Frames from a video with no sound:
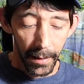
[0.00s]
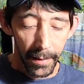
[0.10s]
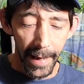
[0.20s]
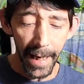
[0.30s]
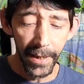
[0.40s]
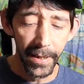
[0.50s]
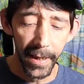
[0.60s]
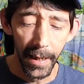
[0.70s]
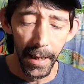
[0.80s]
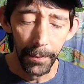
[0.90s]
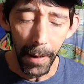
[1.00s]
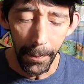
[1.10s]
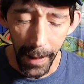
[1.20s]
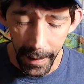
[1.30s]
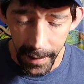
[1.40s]
Next up, I
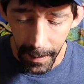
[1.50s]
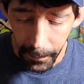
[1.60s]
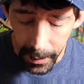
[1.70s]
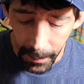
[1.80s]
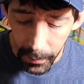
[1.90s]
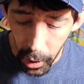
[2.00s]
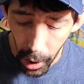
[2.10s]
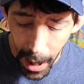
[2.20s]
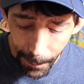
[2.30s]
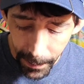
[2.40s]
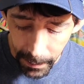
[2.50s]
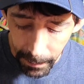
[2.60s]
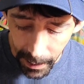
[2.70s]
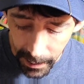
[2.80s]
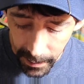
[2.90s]
picked up some crappie
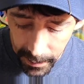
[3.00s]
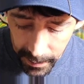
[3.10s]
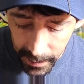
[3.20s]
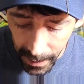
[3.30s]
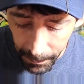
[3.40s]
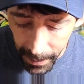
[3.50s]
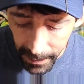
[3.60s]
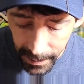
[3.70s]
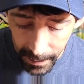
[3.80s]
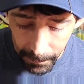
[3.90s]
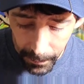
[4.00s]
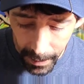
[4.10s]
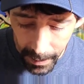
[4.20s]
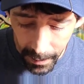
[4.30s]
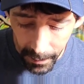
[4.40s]
baits. I picked
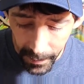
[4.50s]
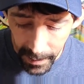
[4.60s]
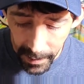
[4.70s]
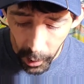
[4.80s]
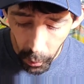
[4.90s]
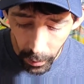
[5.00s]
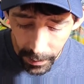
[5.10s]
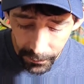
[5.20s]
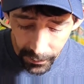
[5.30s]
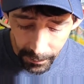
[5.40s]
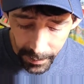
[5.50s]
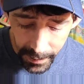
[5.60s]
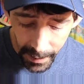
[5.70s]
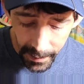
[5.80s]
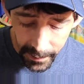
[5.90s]
up these new ones from
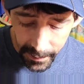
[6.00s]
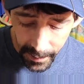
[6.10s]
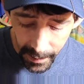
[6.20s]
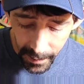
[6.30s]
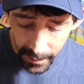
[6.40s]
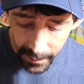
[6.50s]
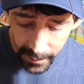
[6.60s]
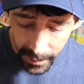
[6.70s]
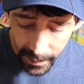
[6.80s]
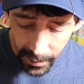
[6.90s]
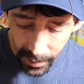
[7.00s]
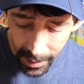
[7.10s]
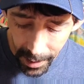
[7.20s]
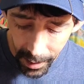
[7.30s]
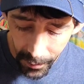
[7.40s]
Six Cents. These are
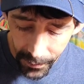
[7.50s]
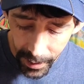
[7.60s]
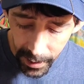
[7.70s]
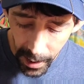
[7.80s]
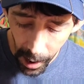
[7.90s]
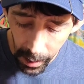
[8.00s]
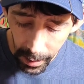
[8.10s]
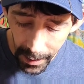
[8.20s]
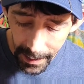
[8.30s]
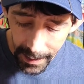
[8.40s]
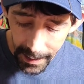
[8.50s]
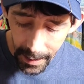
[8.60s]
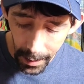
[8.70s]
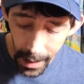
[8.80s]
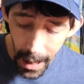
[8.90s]
called the Curly
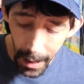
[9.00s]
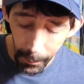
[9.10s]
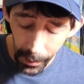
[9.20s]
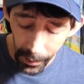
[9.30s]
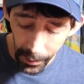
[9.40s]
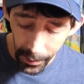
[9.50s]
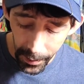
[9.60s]
Clobber.